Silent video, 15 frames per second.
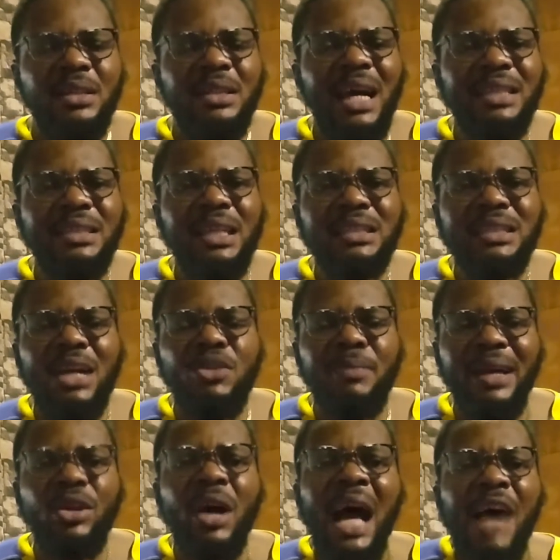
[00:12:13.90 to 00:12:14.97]
There are days that you
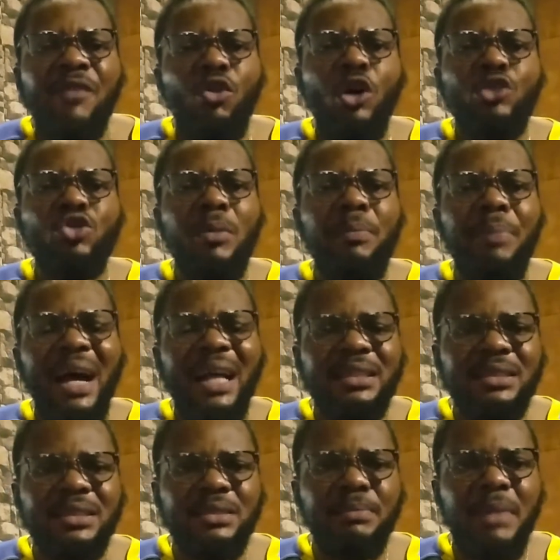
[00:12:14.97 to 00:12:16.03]
might not have all your
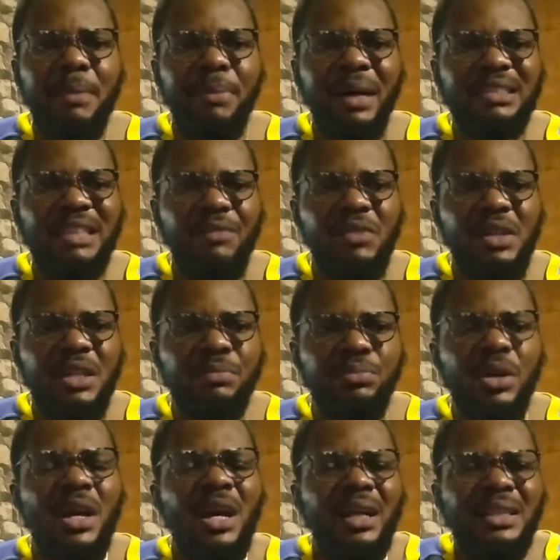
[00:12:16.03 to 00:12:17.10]
band members
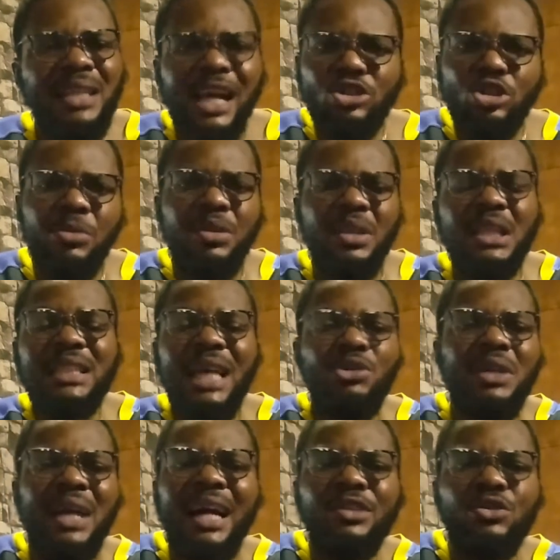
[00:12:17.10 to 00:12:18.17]
available. There are some things that
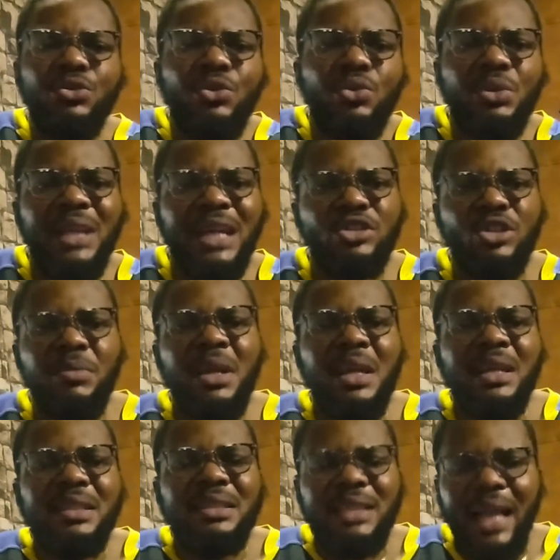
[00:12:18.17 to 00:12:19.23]
you can do. There are some
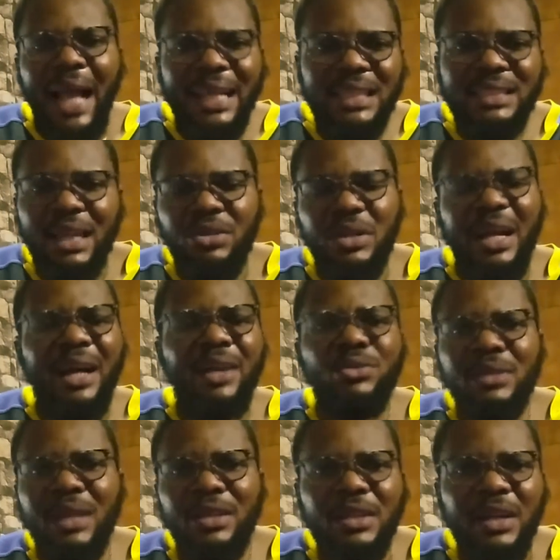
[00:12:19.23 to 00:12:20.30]
gadgets that you can
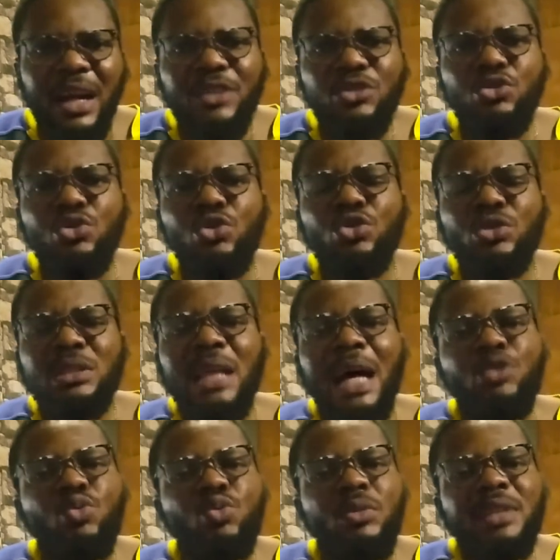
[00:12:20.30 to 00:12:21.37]
do that you can use
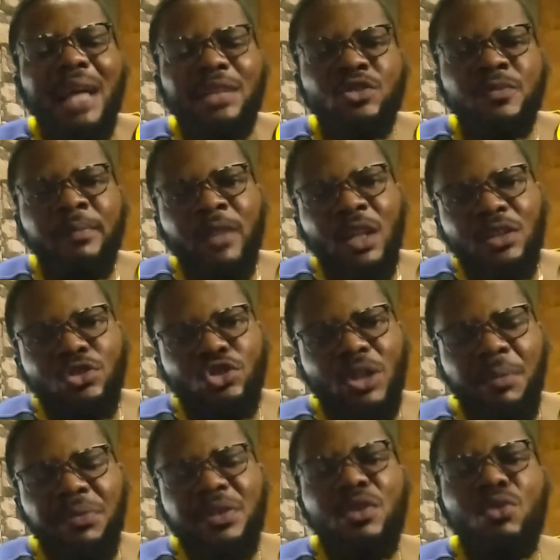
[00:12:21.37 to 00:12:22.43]
that
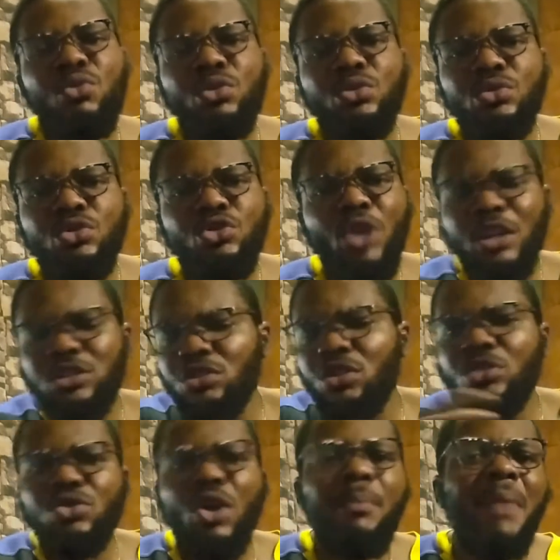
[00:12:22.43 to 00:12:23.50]
something will
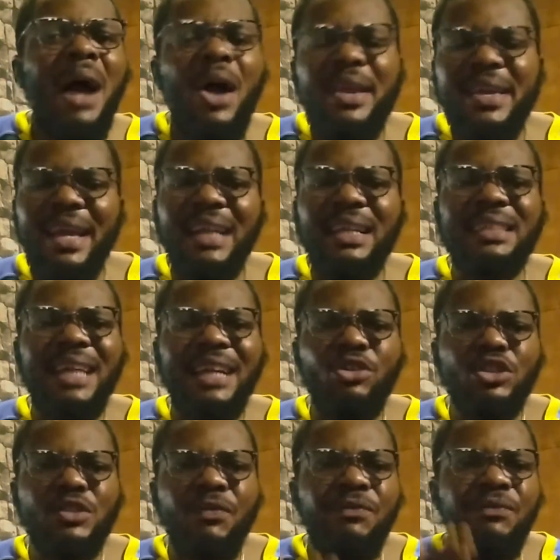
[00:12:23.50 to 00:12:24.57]
just somehow, a gadget can
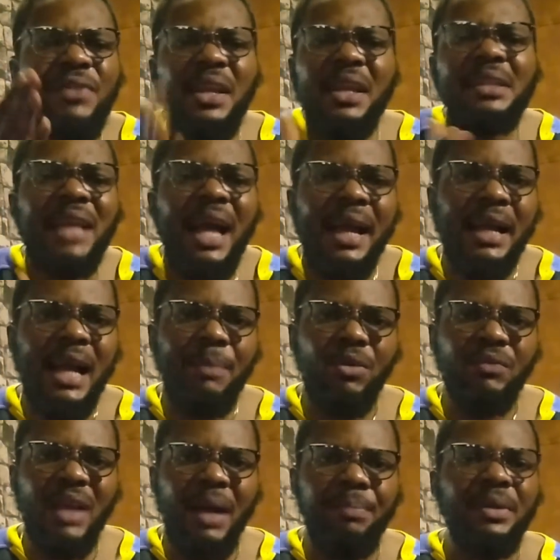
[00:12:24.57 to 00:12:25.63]
just fill in that gap
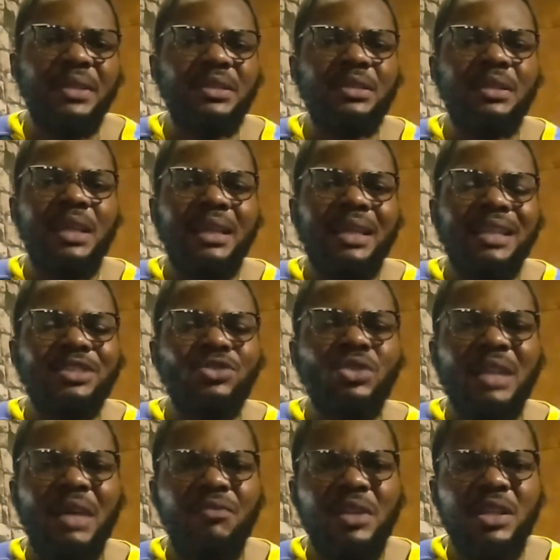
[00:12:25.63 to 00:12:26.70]
of that person that is
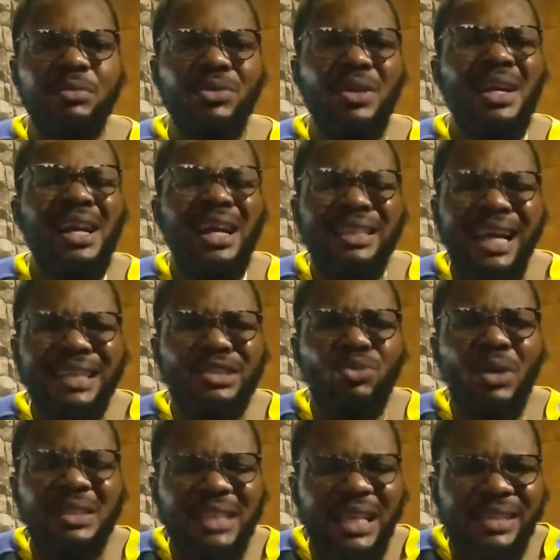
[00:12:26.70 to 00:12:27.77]
not available. That's
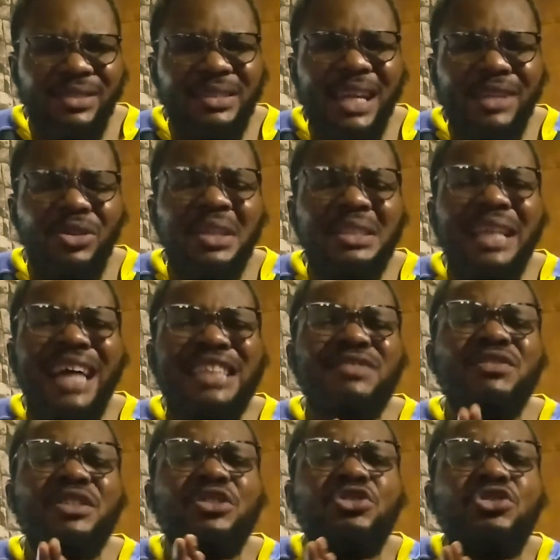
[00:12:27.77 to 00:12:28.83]
what technology
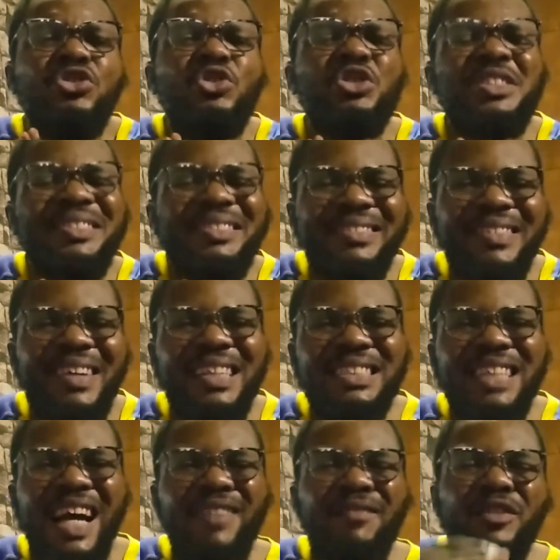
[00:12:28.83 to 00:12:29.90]
has reduced
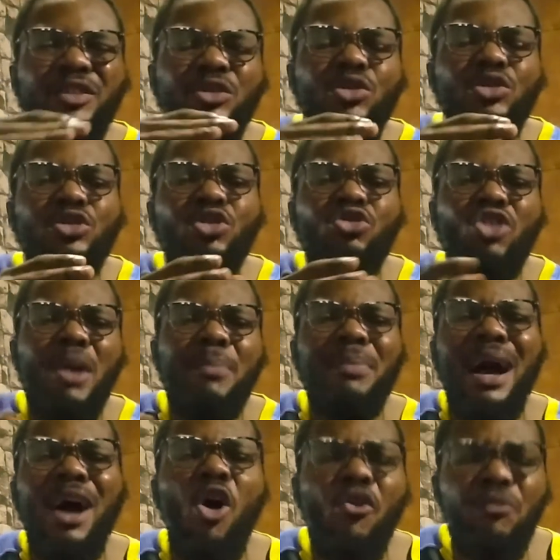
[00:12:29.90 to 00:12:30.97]
stress and reduced the
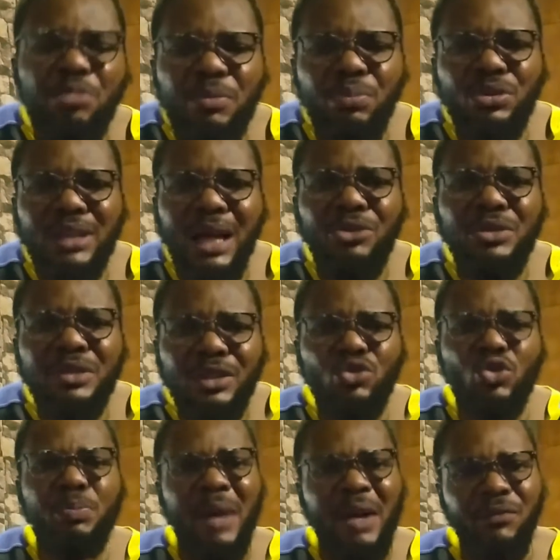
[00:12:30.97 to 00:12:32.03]
number of people that you
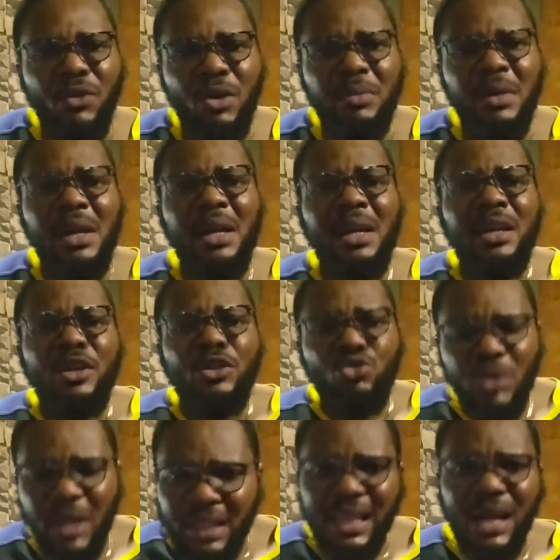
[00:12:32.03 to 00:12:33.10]
need to perform
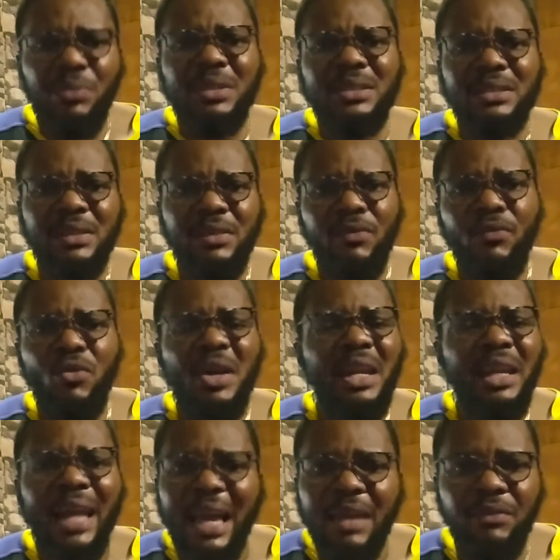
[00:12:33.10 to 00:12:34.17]
together with for a
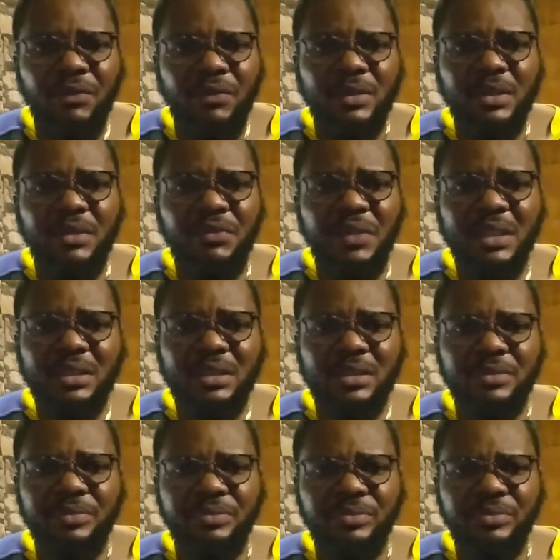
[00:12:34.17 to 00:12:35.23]
live
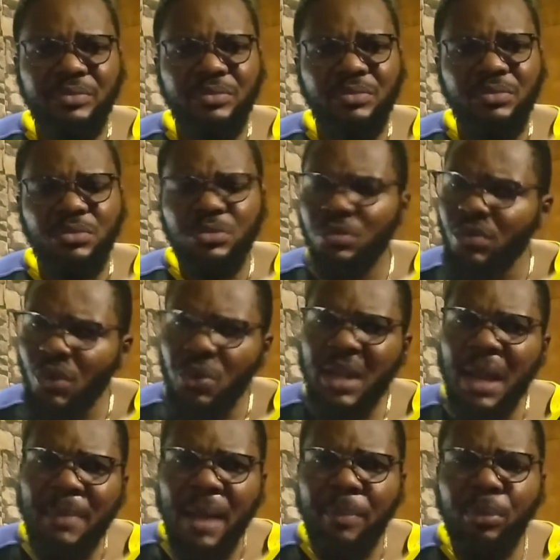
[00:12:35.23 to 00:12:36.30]
event. You
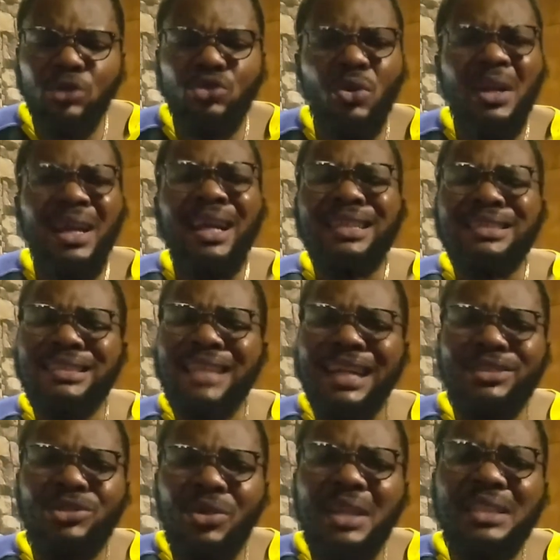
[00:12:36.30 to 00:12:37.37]
get my point? So
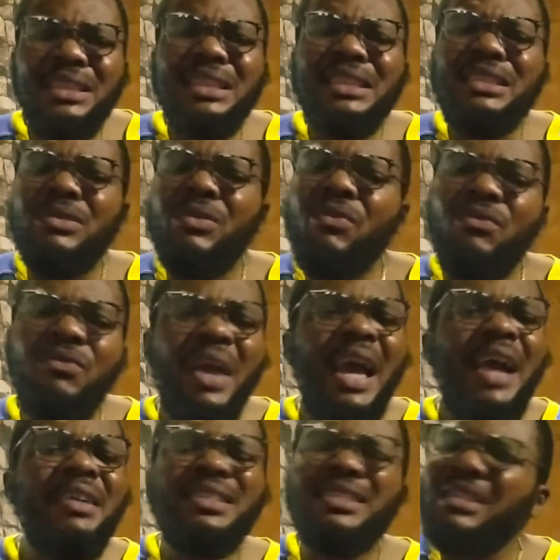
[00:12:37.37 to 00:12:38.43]
technology is
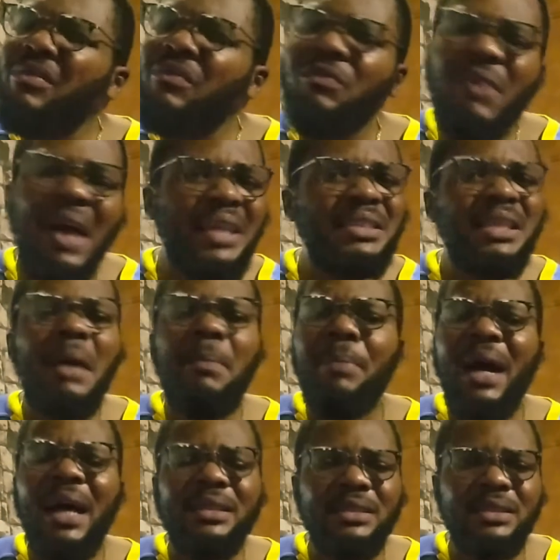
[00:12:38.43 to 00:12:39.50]
a vital
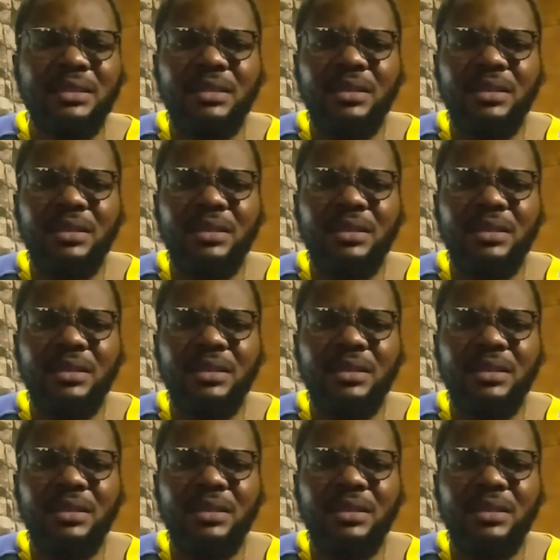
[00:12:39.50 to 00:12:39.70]
part.